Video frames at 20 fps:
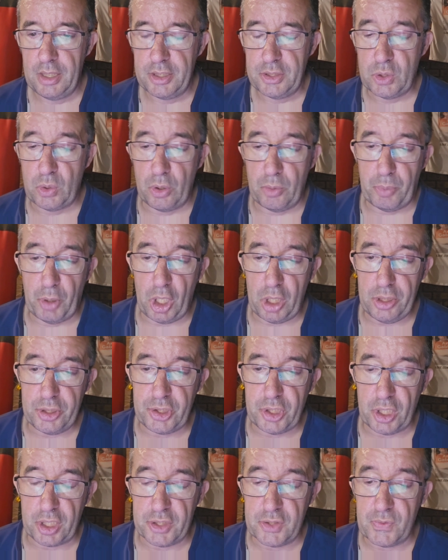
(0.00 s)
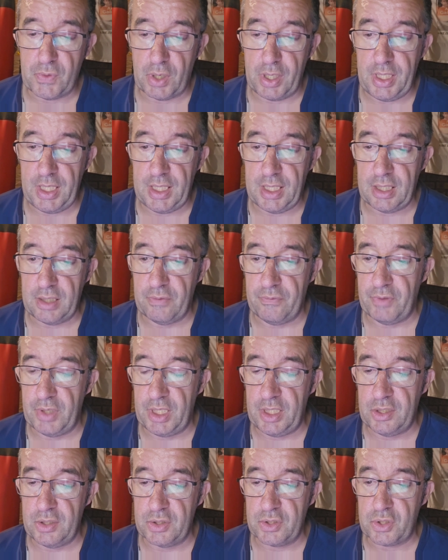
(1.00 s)
To apologise for any
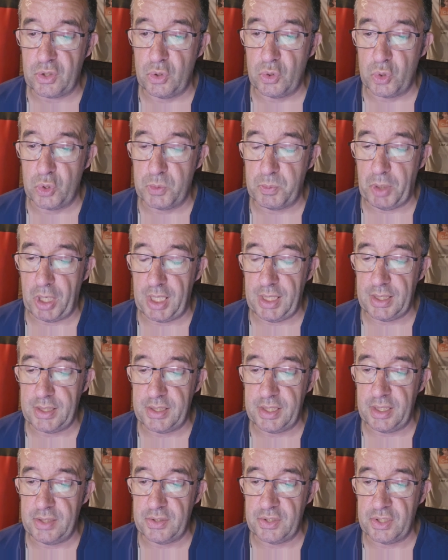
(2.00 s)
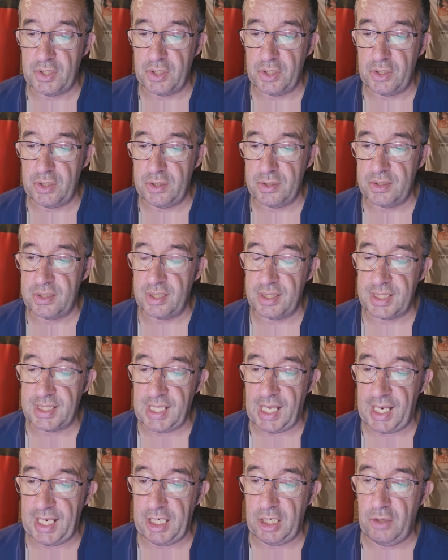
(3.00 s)
inconvenience caused by this incident and to
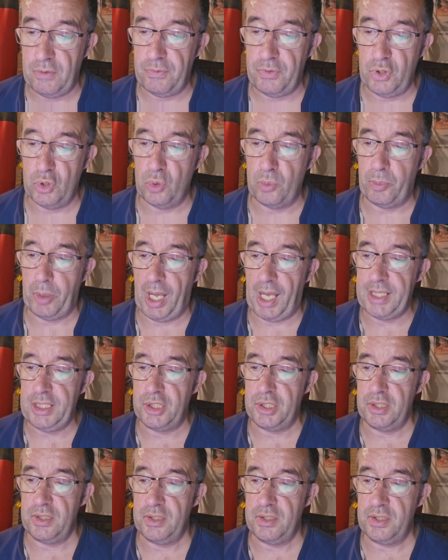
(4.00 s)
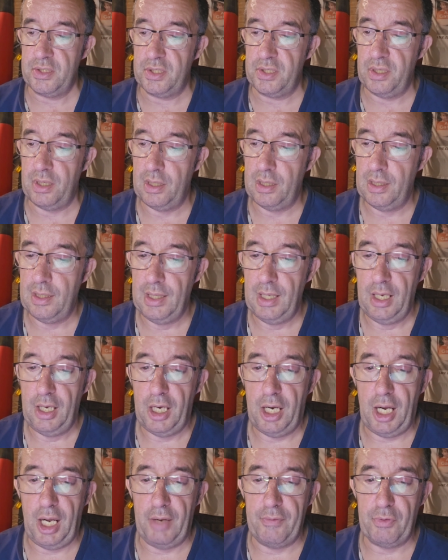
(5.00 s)
thank you for your patience,
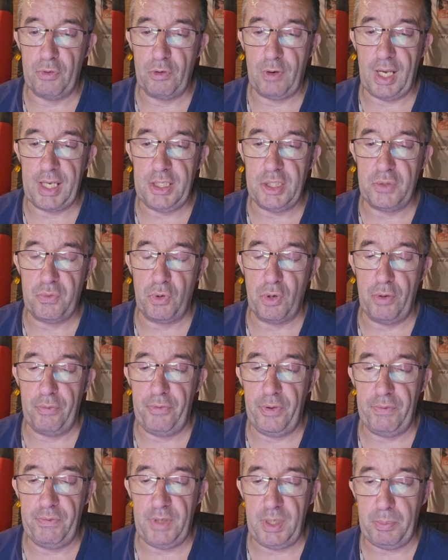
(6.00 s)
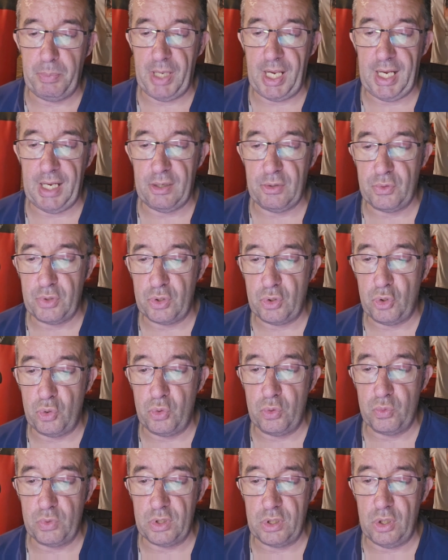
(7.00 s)
I have arranged for a £50
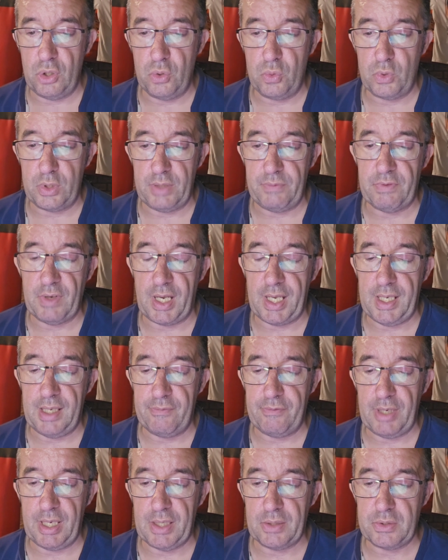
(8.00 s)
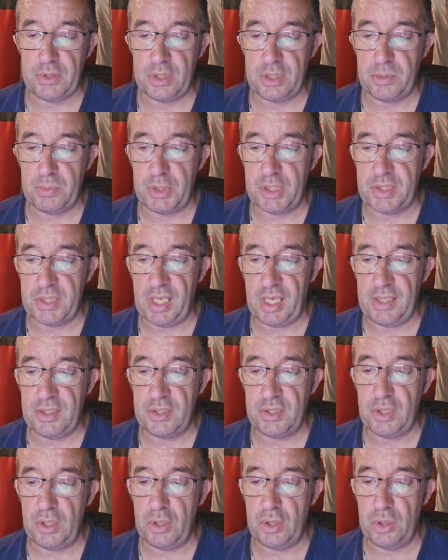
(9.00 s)
Aldi voucher to be sent
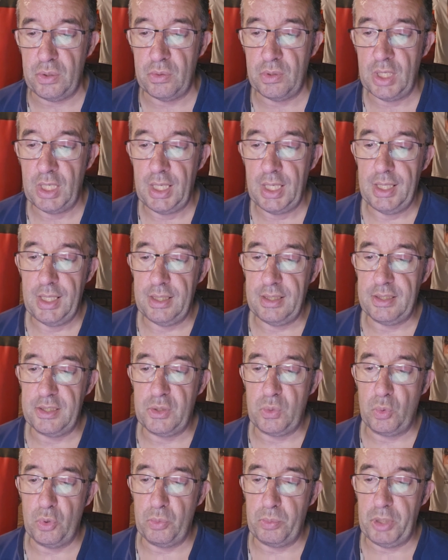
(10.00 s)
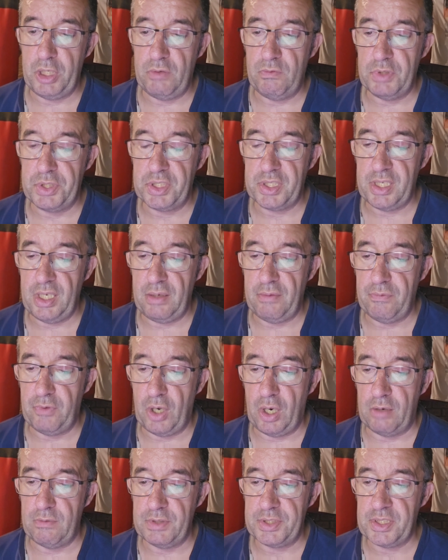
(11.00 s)
to you. This will be received
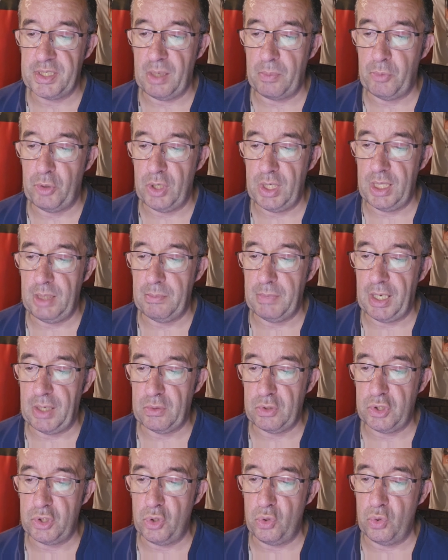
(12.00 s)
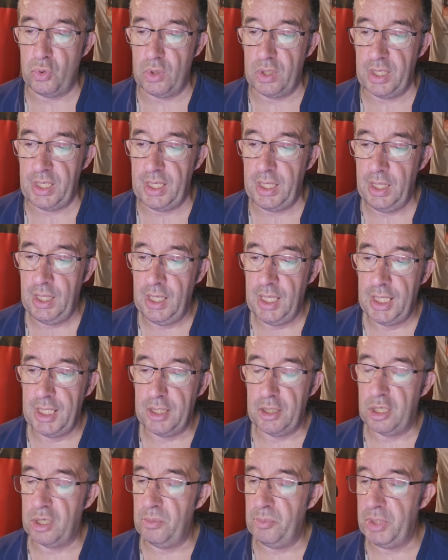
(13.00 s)
via a separate email shortly
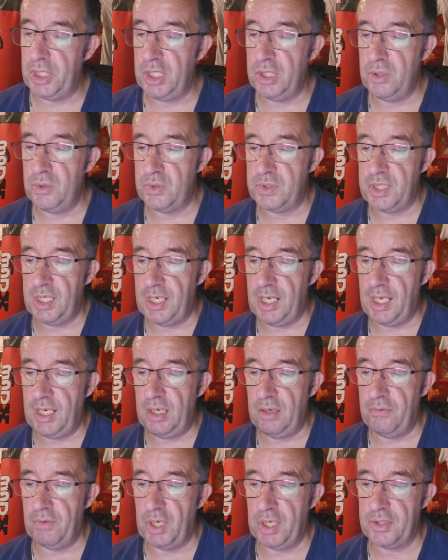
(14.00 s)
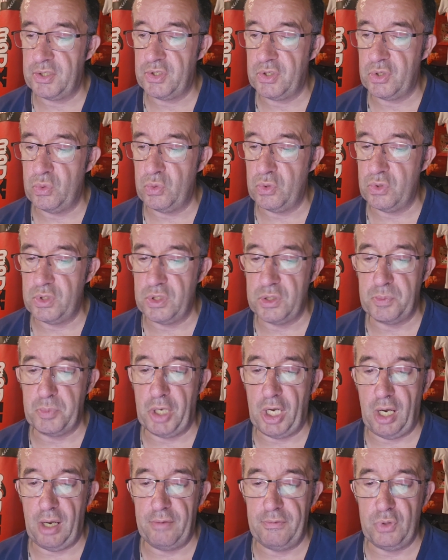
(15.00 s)
and can be used in any of our stores as
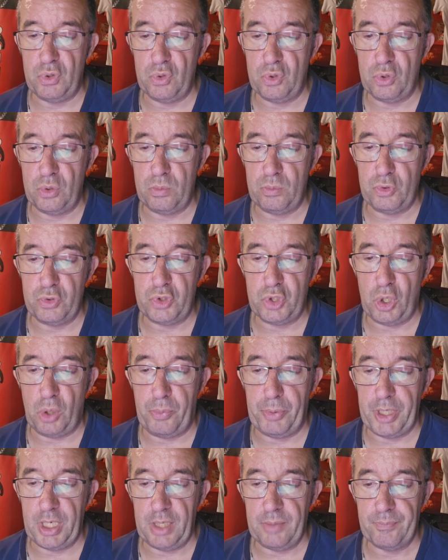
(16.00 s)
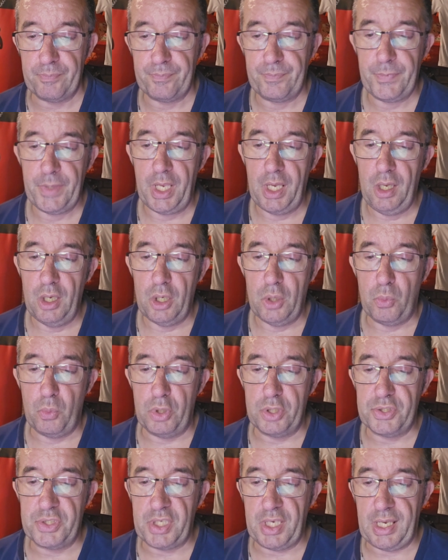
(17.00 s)
part of your normal shopping.
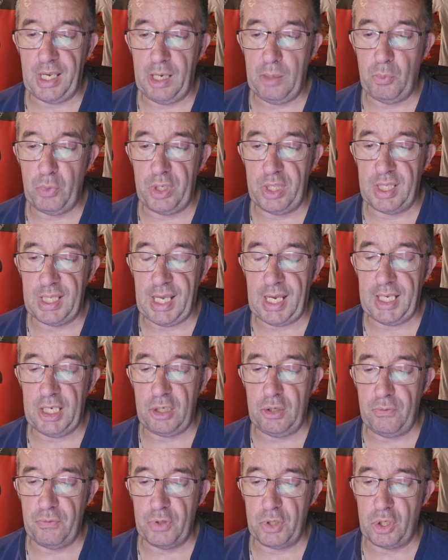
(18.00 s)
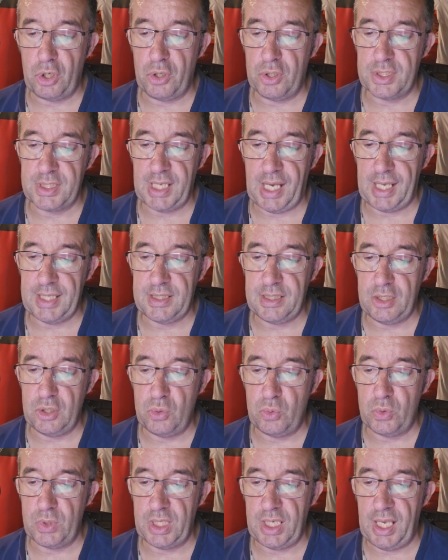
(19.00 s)
Once again, we thank you for contacting
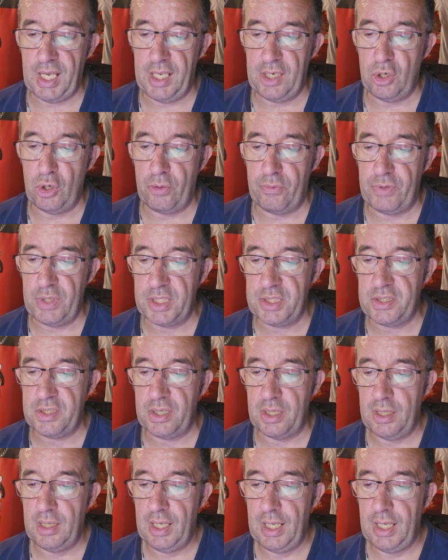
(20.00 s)
Aldi head office.